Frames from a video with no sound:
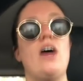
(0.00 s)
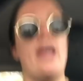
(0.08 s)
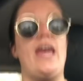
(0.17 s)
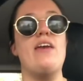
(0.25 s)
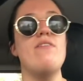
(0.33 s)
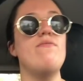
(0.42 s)
I
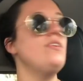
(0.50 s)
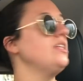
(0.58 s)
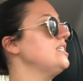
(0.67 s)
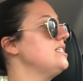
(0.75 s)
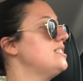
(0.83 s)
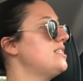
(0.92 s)
hate
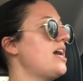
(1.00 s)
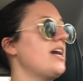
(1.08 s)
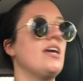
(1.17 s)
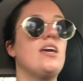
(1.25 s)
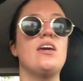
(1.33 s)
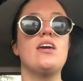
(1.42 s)
feeling sick.
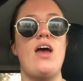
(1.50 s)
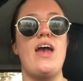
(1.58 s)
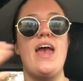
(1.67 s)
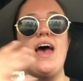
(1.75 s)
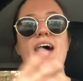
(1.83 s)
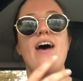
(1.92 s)
I
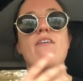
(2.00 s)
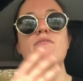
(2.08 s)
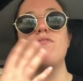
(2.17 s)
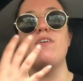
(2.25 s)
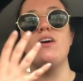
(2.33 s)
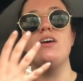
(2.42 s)
have
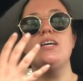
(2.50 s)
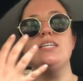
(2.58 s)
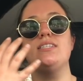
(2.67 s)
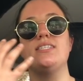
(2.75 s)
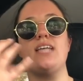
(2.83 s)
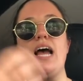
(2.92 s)

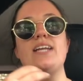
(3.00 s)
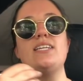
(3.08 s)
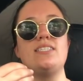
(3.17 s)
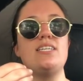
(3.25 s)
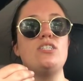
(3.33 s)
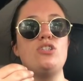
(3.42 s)

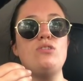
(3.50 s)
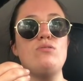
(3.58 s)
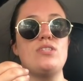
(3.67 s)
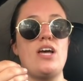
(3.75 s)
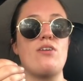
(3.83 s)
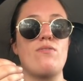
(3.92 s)
sinus
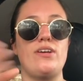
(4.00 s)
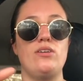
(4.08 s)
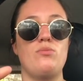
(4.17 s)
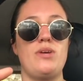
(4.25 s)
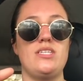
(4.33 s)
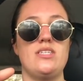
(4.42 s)
issues on a
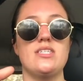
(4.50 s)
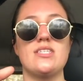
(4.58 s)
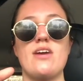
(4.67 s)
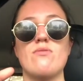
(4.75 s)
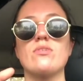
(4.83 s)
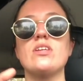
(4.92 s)
regular basis.
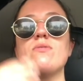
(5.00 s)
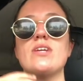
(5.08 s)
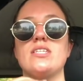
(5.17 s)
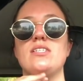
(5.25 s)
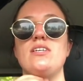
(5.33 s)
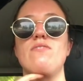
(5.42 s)
I really want
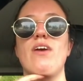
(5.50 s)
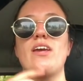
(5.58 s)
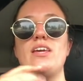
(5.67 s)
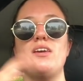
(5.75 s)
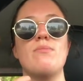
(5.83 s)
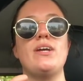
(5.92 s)
to see if I
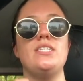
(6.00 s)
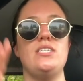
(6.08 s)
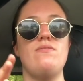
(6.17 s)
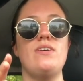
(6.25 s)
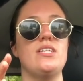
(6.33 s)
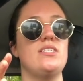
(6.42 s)
can get my
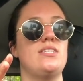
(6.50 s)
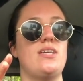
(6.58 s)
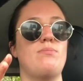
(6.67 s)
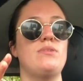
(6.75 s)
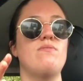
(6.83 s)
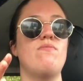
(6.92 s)
deviated
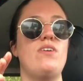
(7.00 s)
septum